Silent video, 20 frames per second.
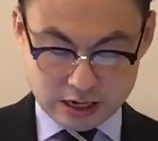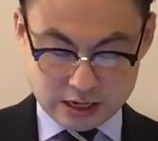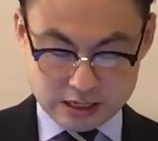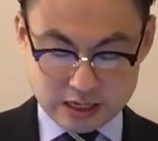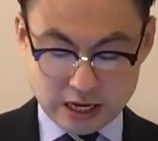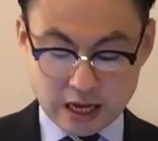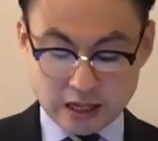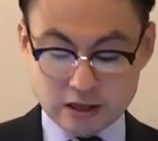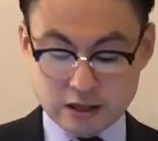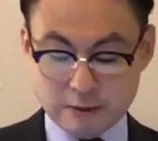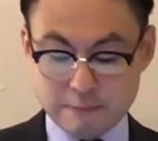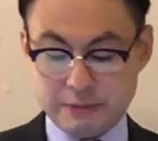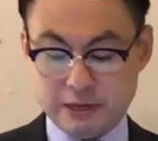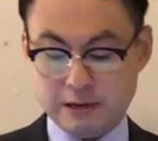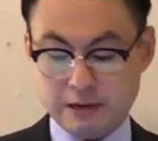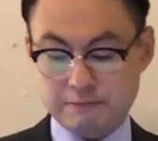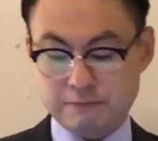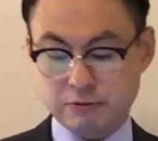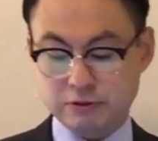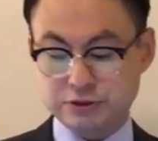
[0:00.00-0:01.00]
yet the
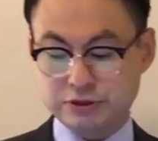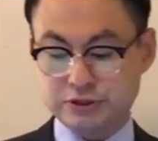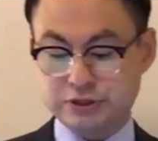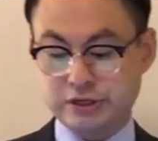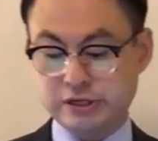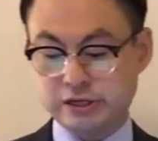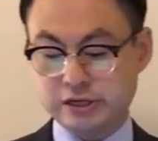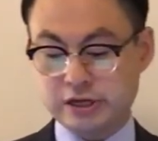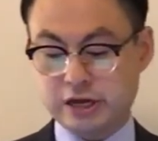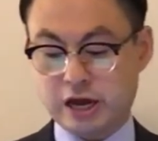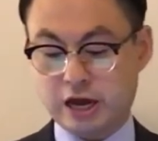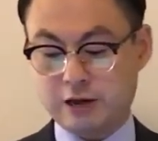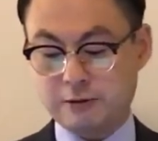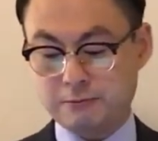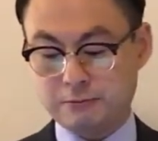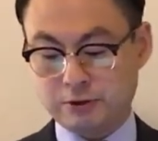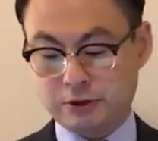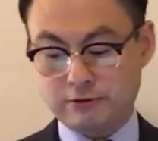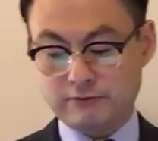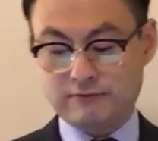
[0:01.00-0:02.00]
people still came
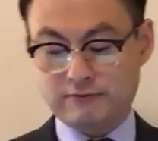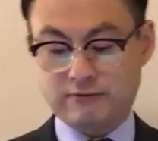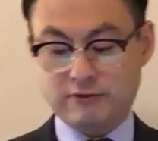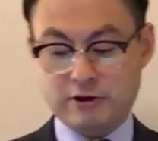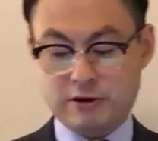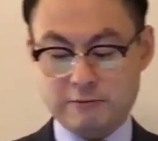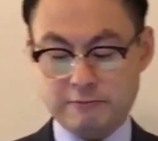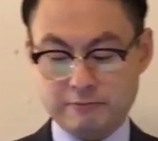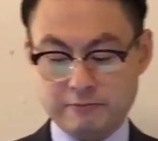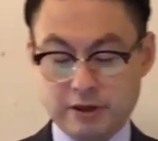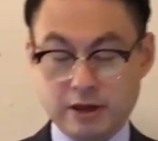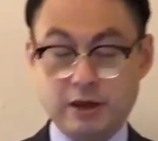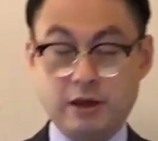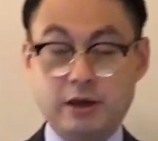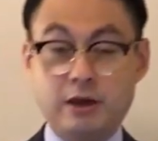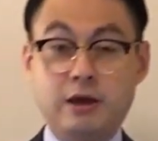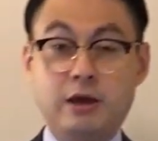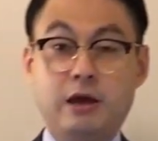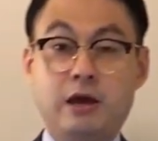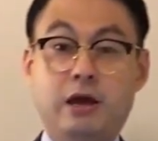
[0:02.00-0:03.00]
to him from
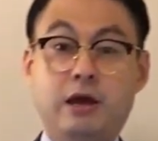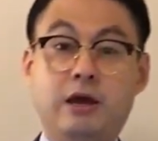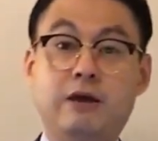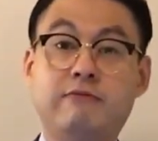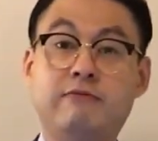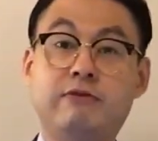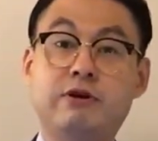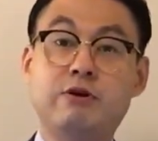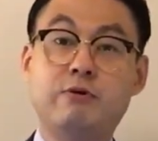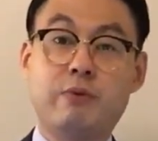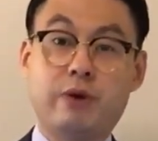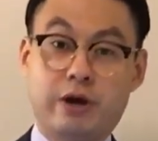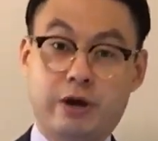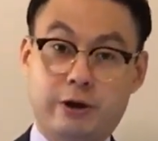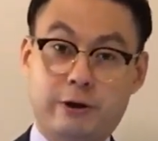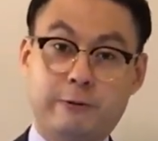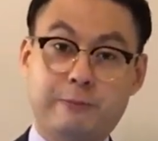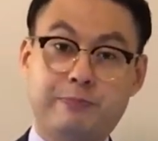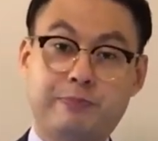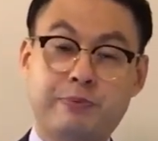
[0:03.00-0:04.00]
everywhere.
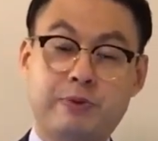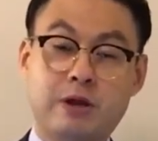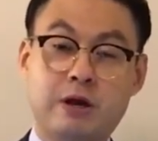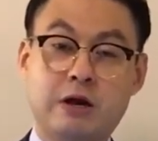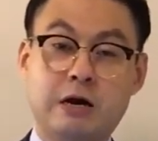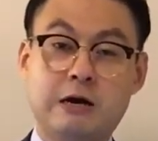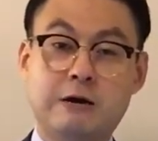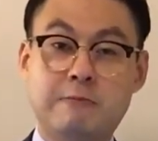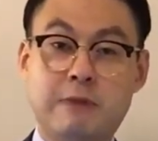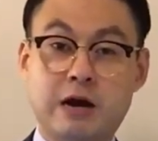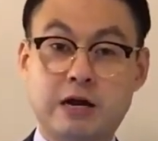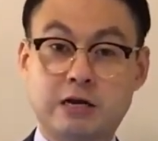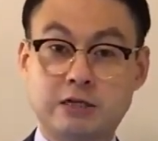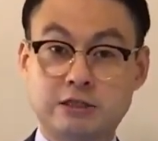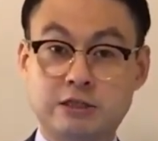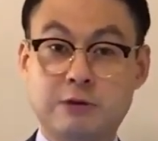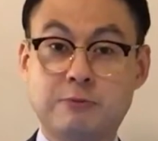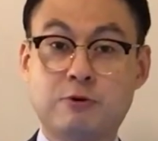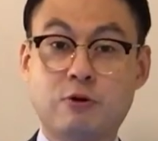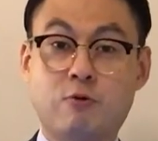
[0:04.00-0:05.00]
Mark
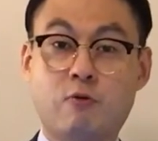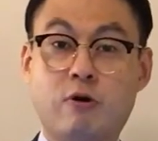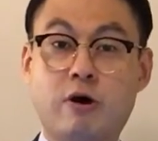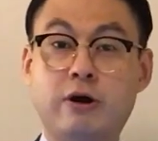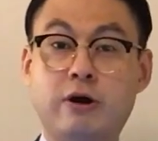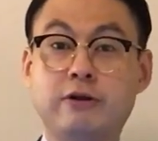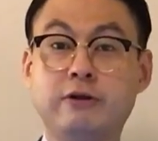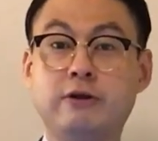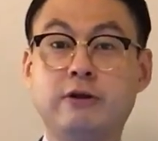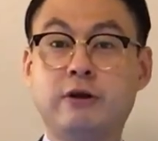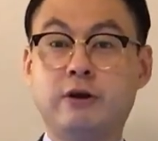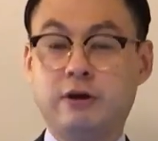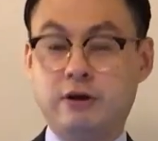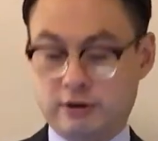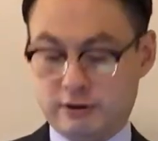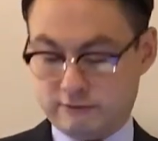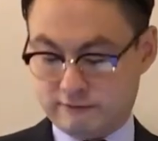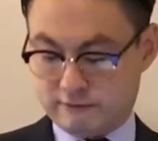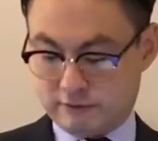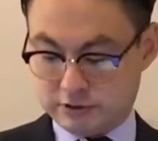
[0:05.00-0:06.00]
chapter 1,
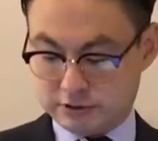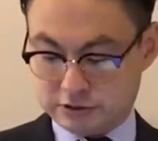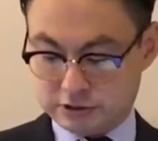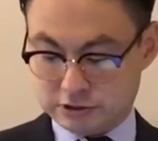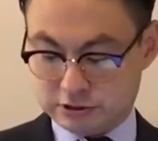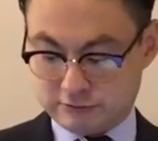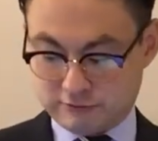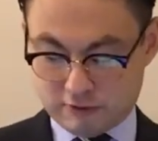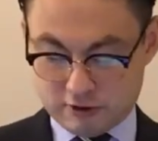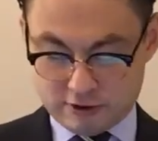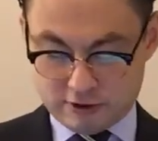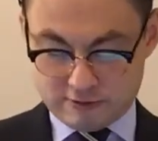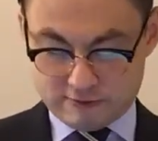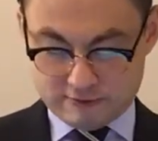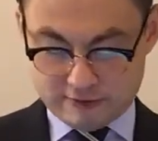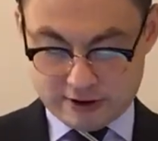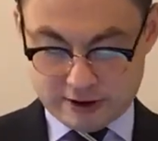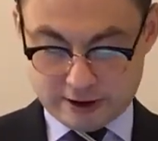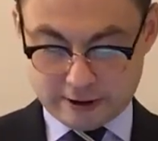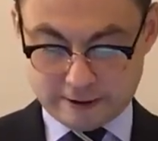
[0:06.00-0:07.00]
verses
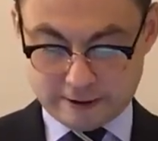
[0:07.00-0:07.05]
45.